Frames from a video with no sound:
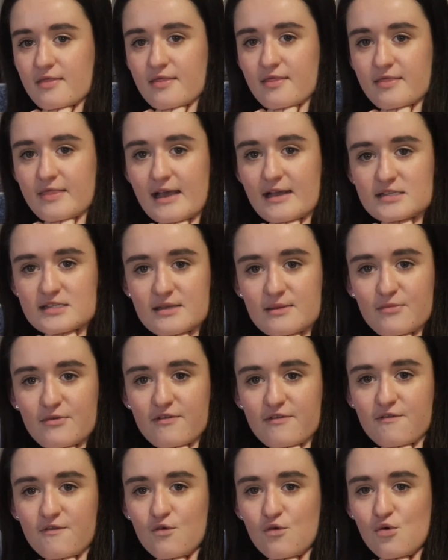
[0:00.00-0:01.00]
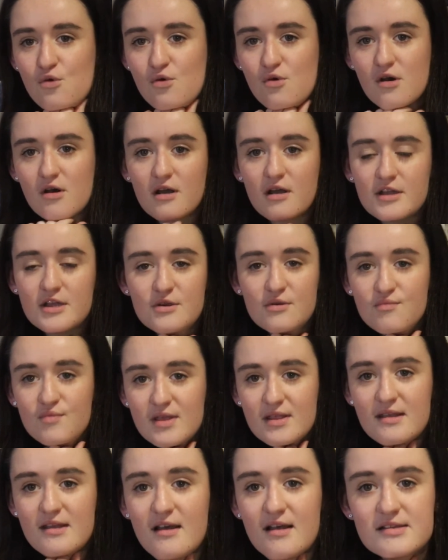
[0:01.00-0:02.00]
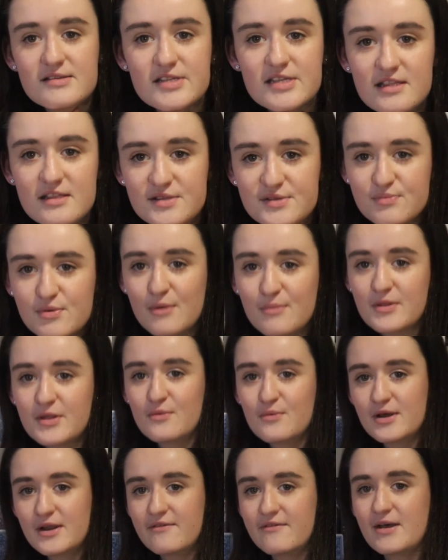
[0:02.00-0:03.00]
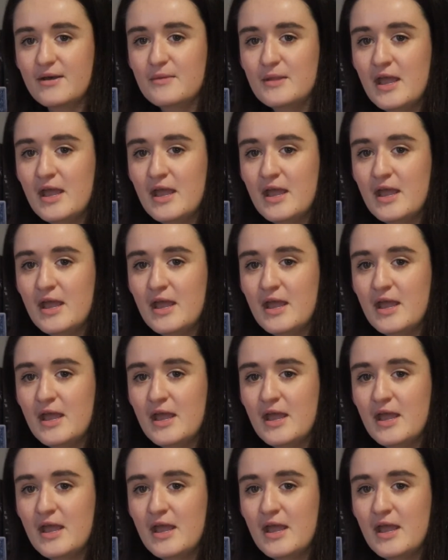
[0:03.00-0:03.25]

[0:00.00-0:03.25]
that's number 4. You really can't see this properly. Whatever.